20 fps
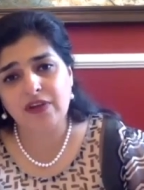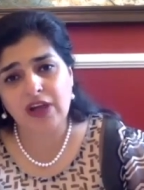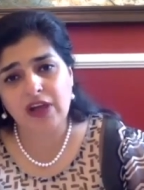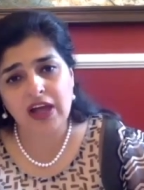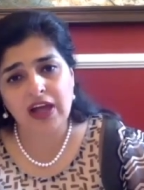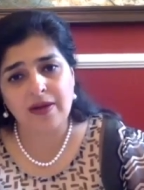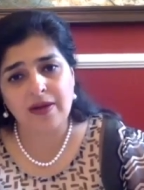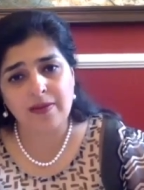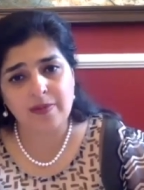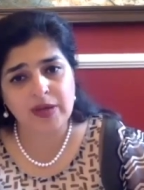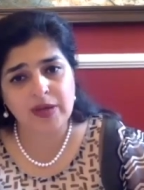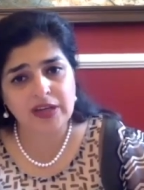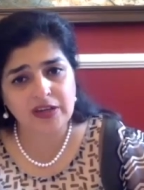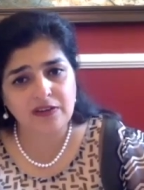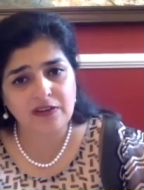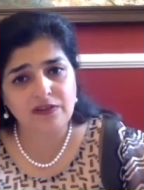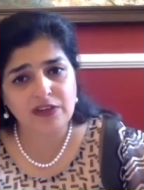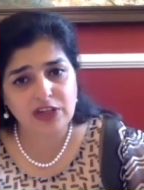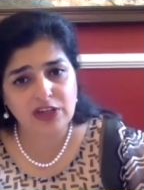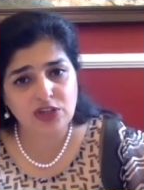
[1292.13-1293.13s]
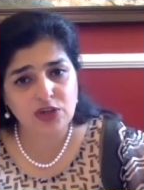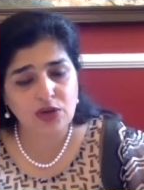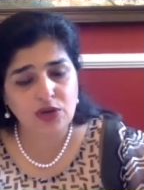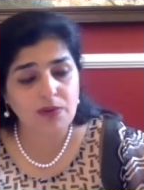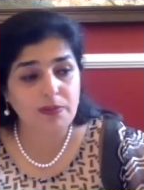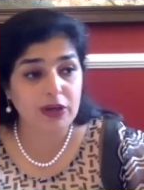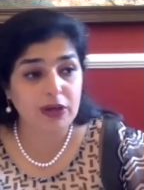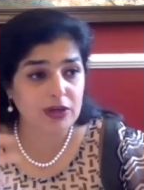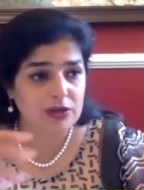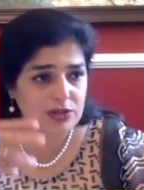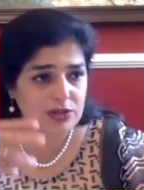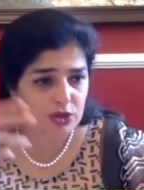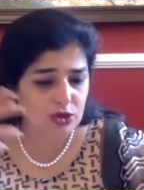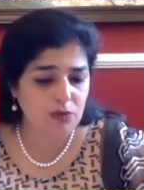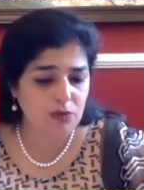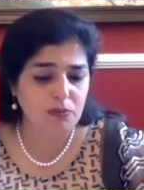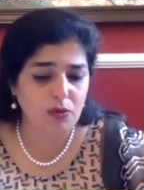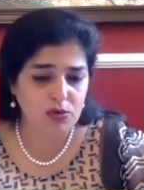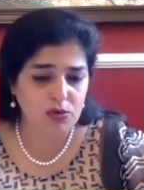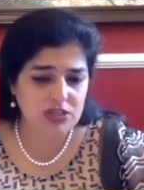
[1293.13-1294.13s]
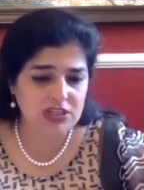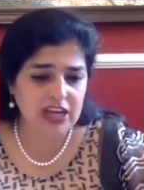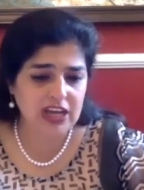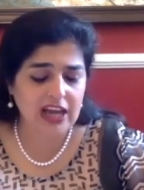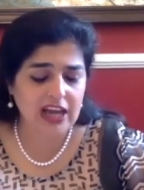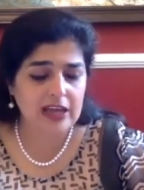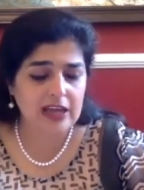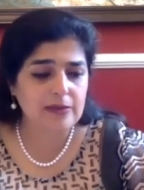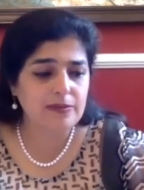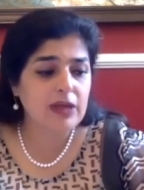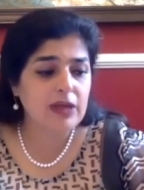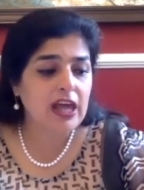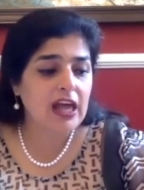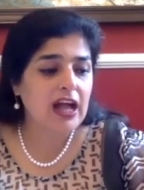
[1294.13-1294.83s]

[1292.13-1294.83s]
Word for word: Um, in a video because you know most time